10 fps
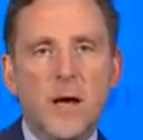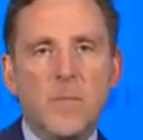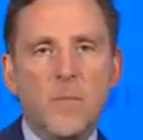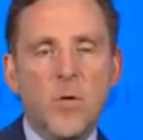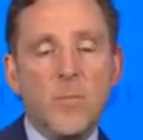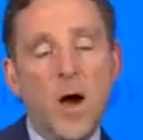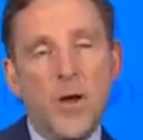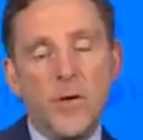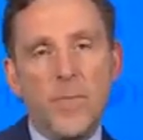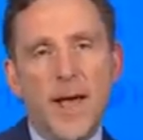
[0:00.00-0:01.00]
more
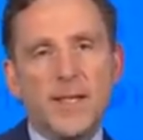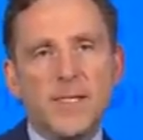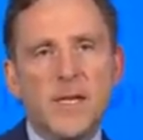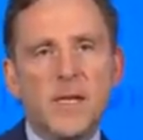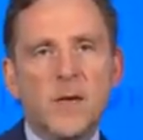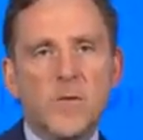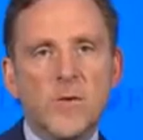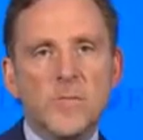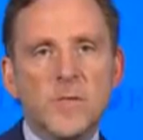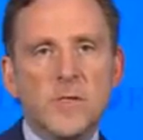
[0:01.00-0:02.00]
moderate Palestinian
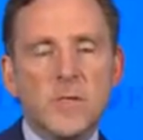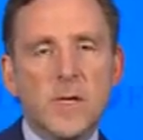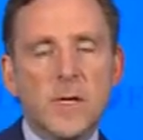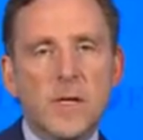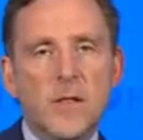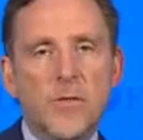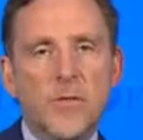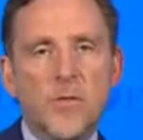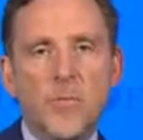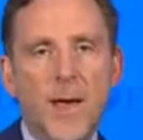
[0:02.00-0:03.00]
groups,
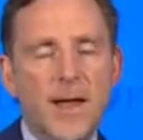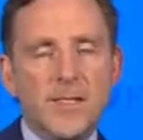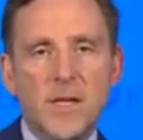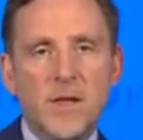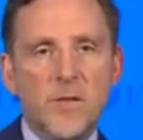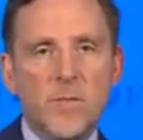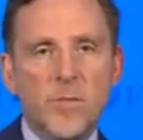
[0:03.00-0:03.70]
threw Palestinians from